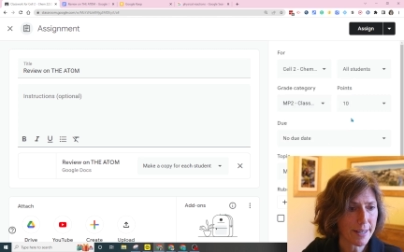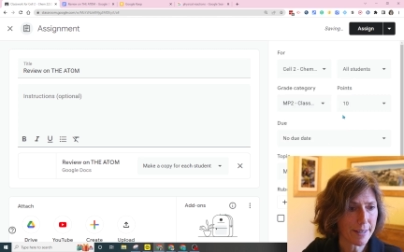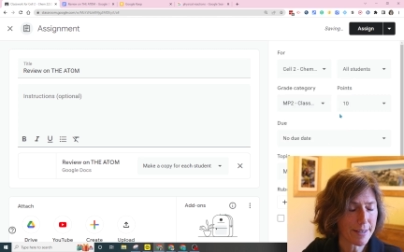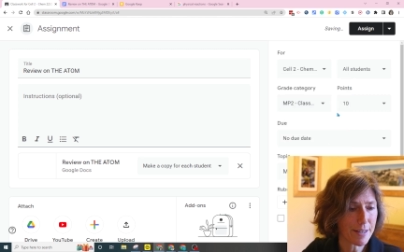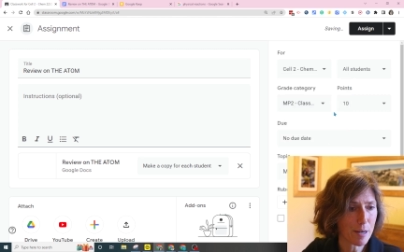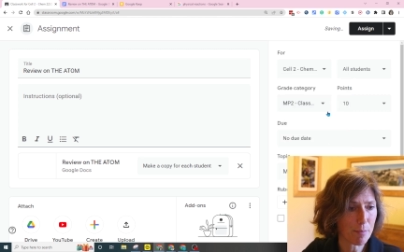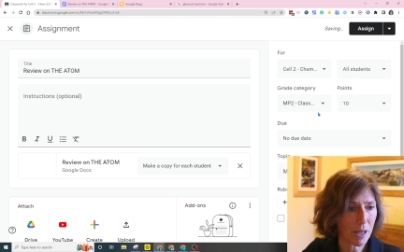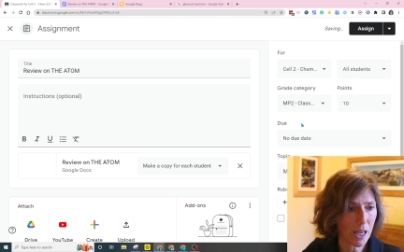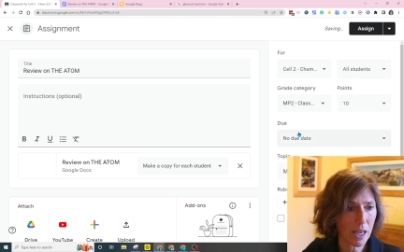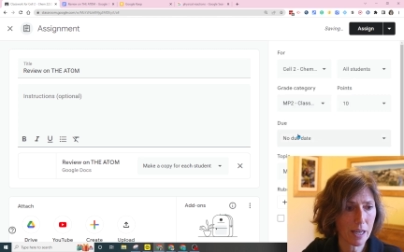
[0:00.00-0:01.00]
Um,
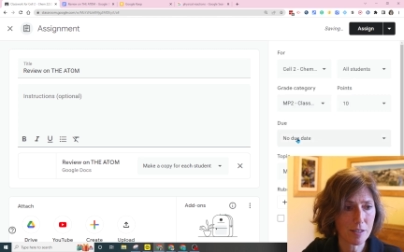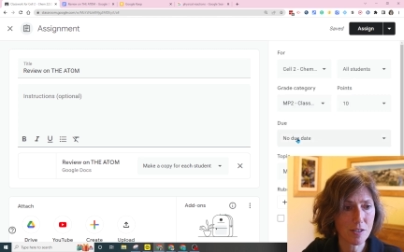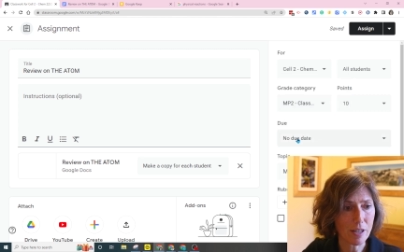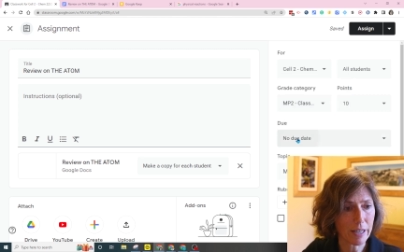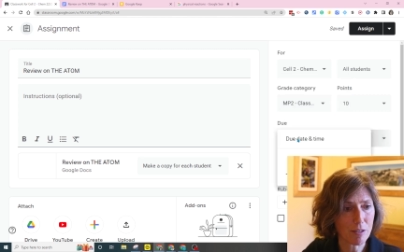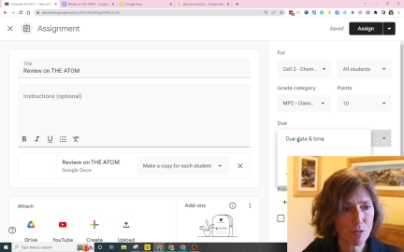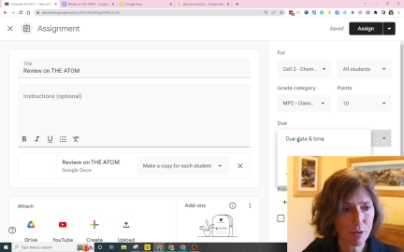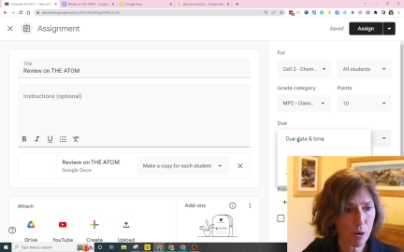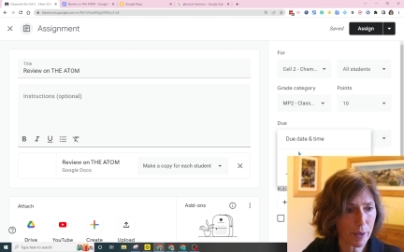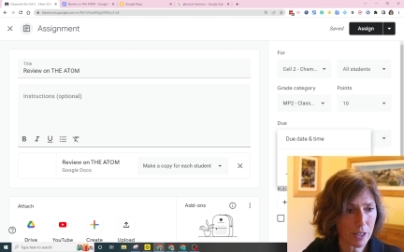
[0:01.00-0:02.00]
and I can
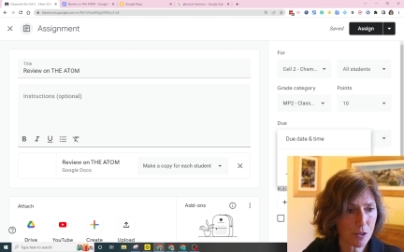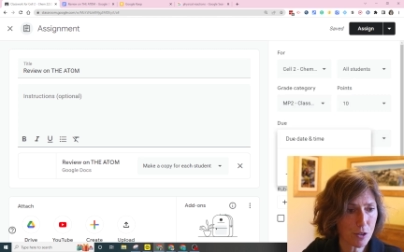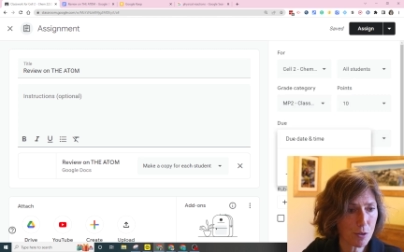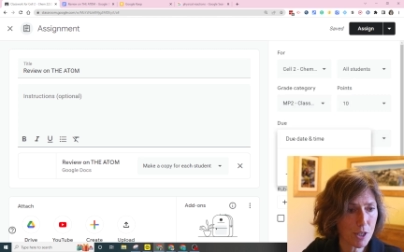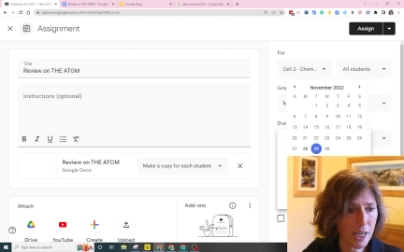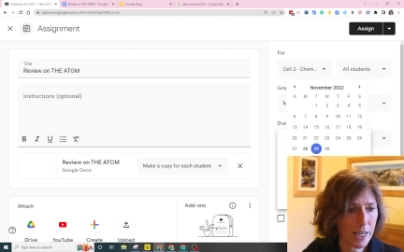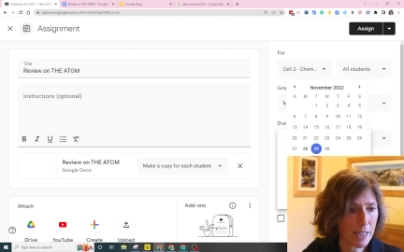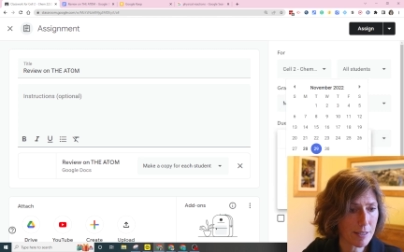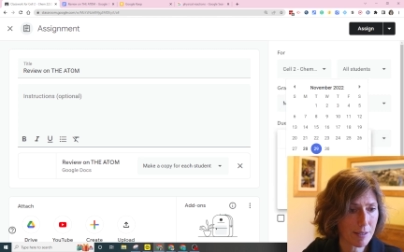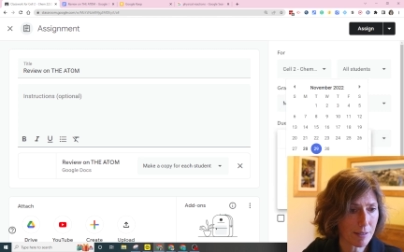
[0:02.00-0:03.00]
throw in a due
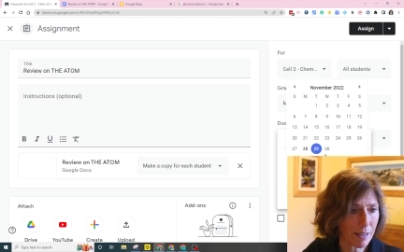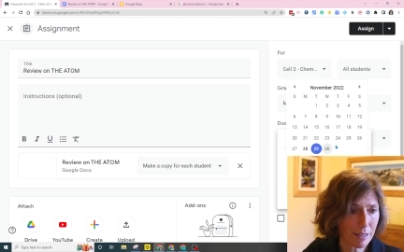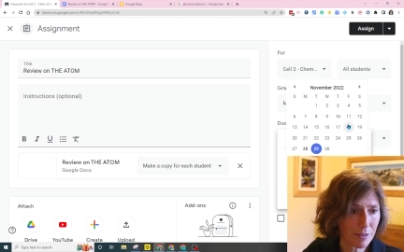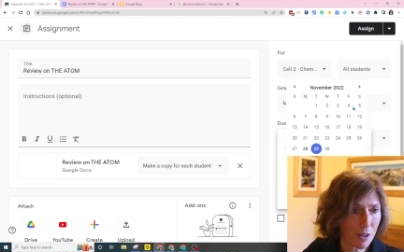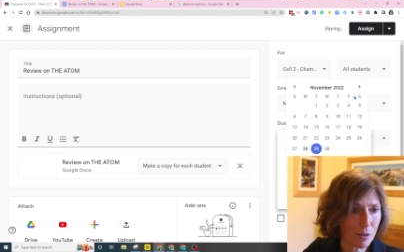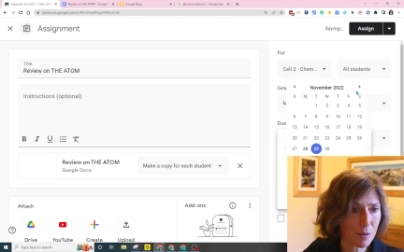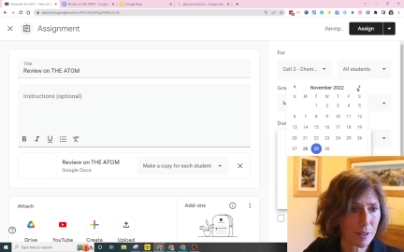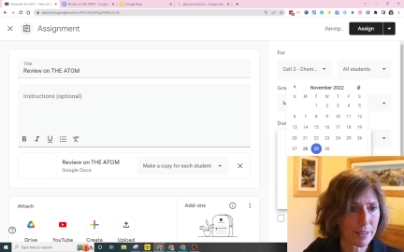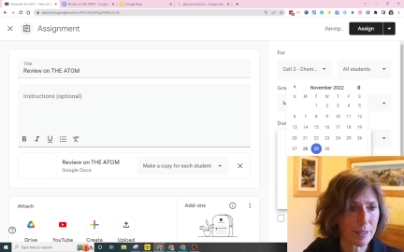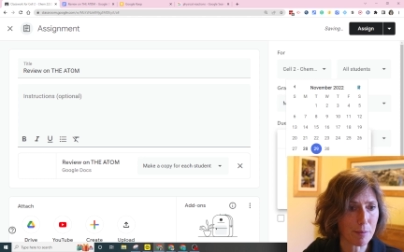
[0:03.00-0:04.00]
date. I don't know,
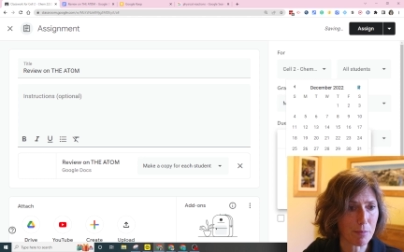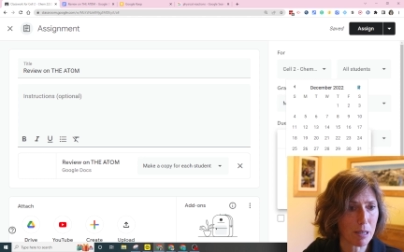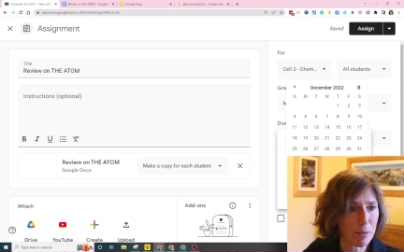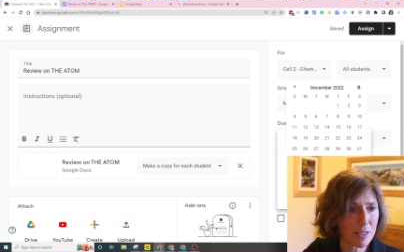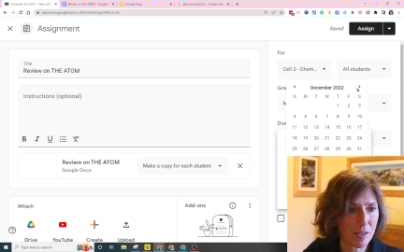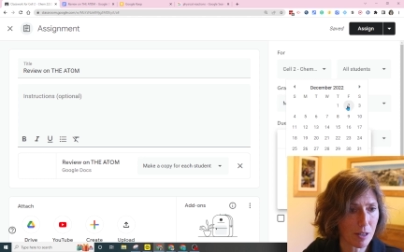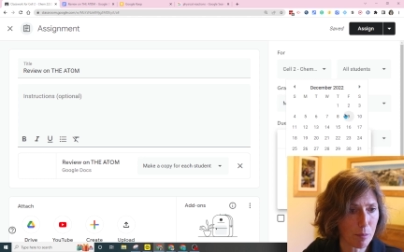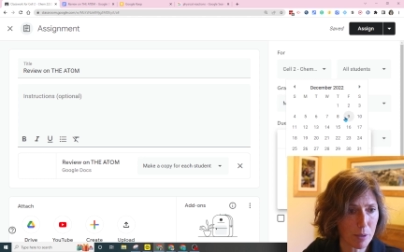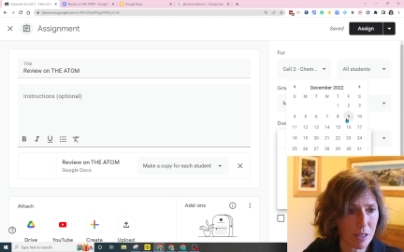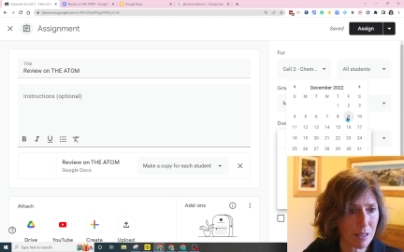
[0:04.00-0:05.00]
uh, maybe it's going to
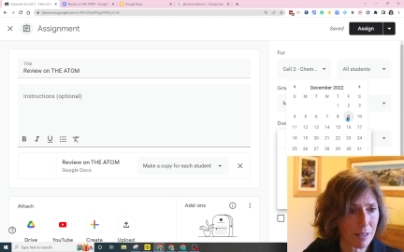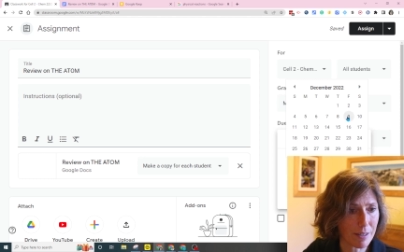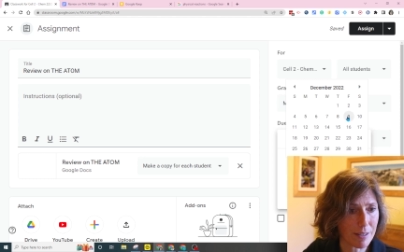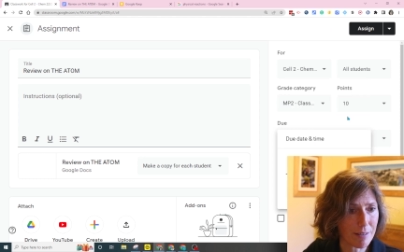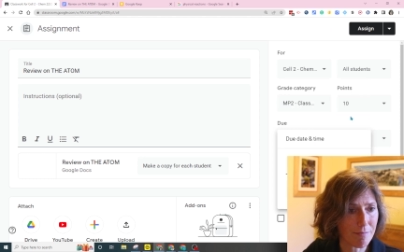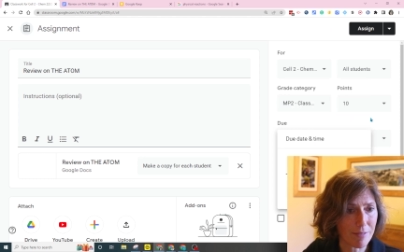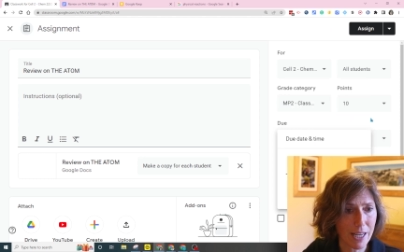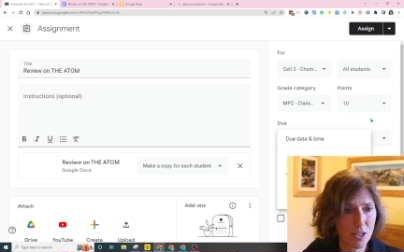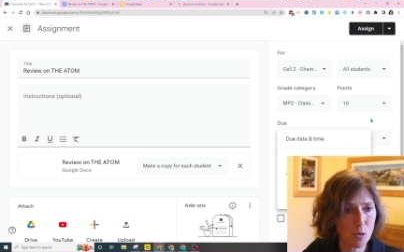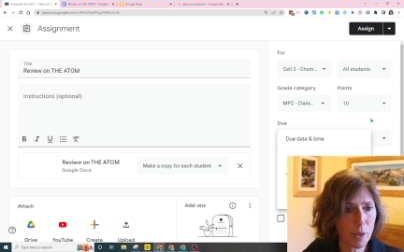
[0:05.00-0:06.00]
be uh,
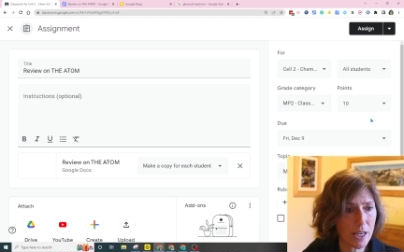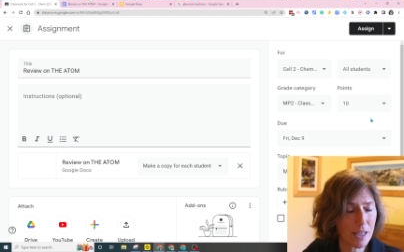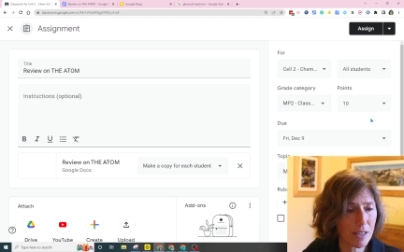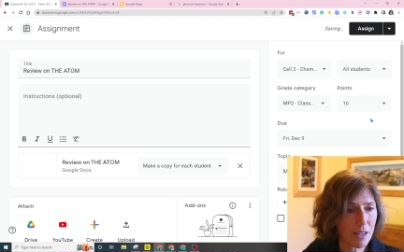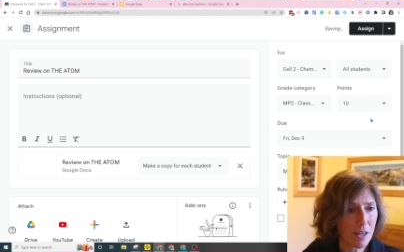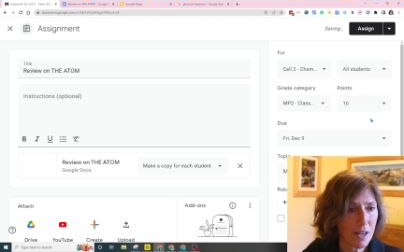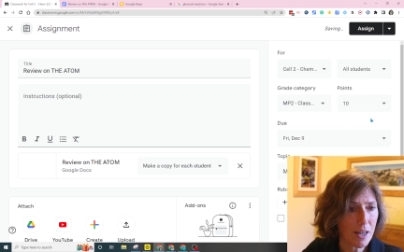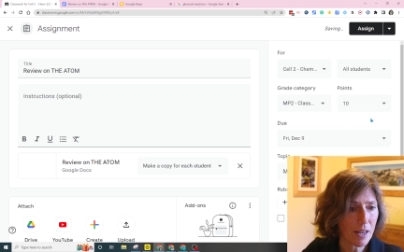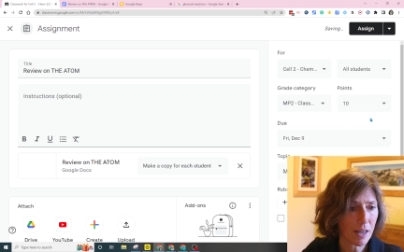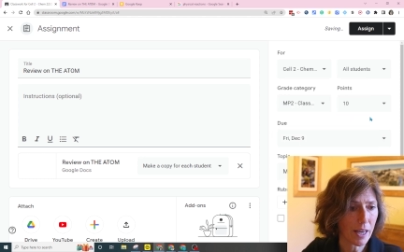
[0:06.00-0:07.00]
next week
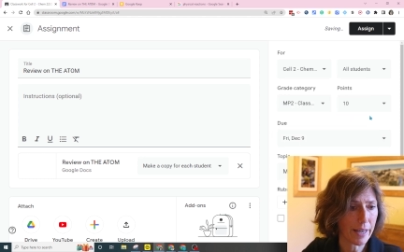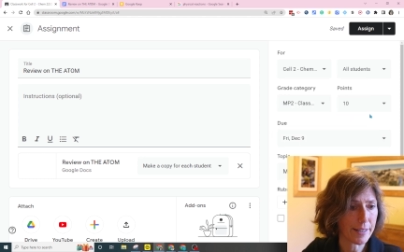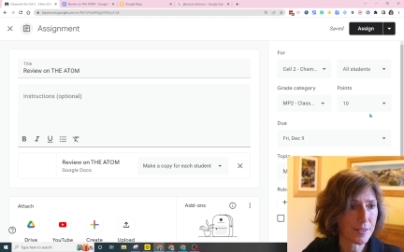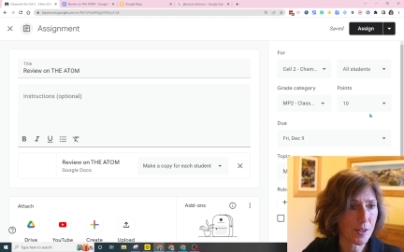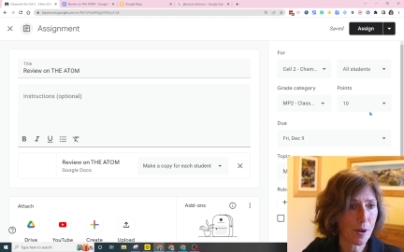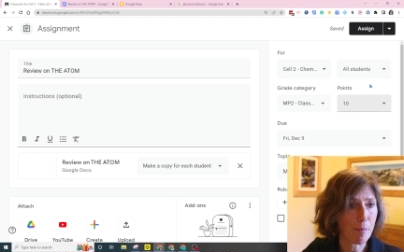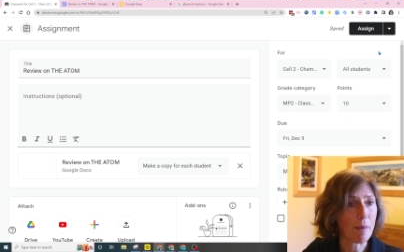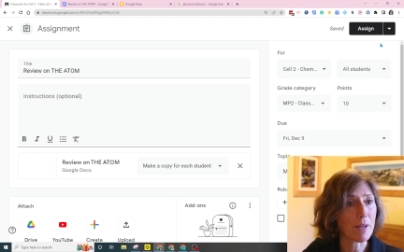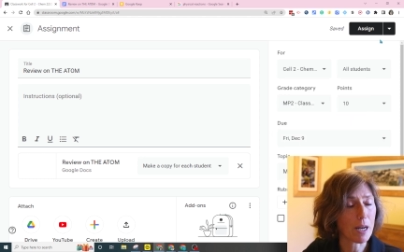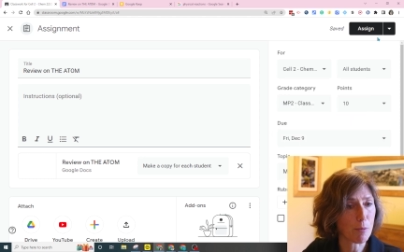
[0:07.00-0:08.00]
and um,
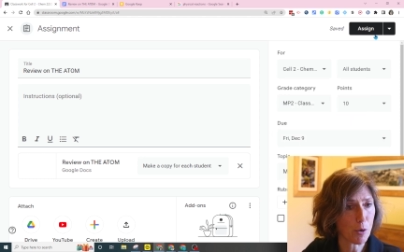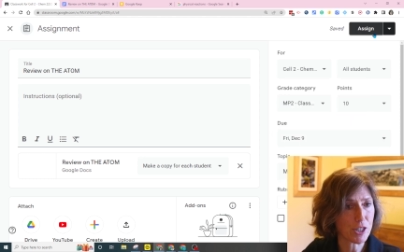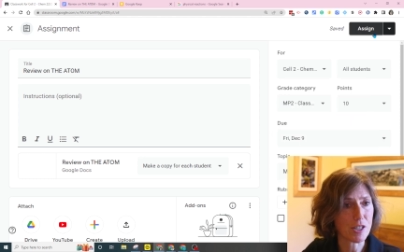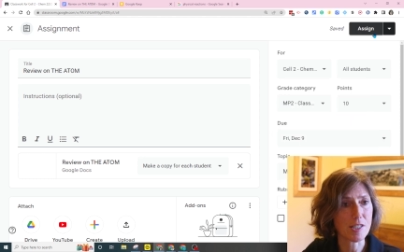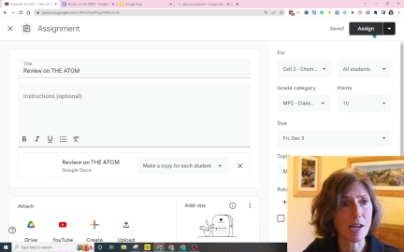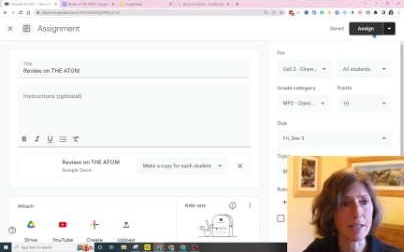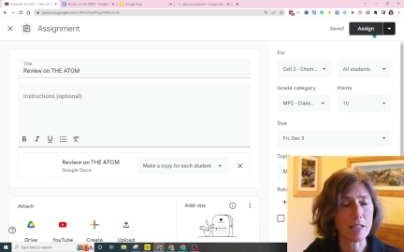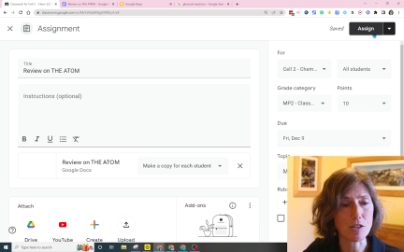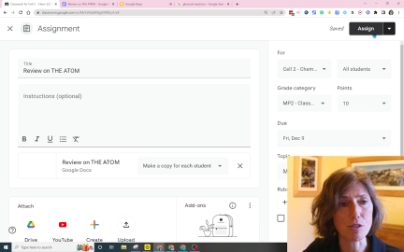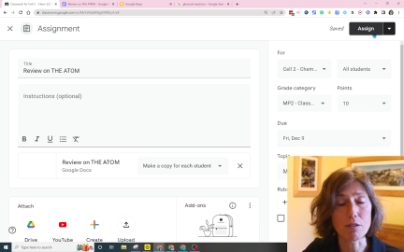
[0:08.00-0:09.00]
and then I'm going to sign
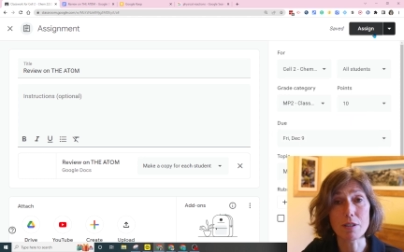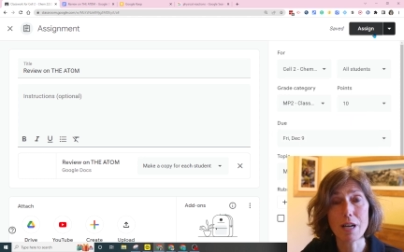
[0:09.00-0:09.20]
that student. Now I'm